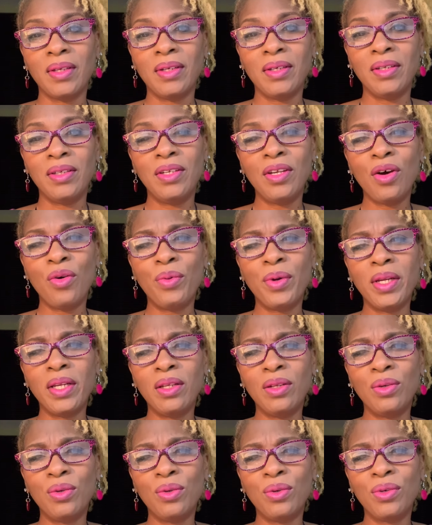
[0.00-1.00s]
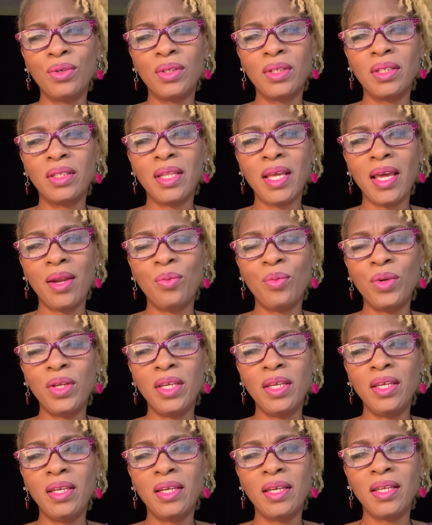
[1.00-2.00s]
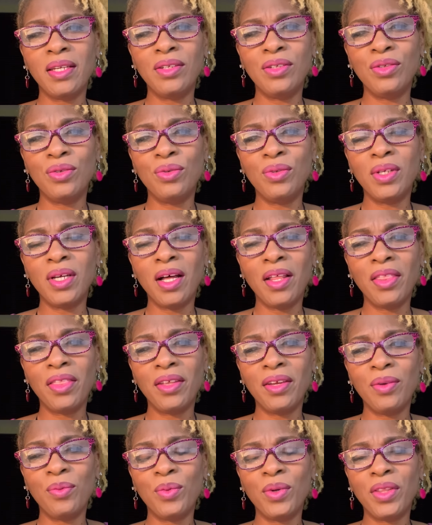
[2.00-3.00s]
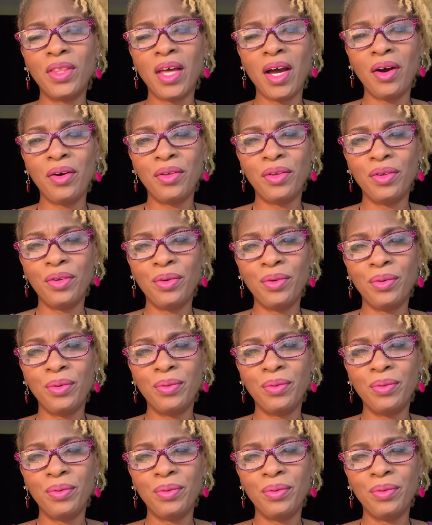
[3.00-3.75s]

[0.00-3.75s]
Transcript: Knowing, Lord, that we can do nothing without you.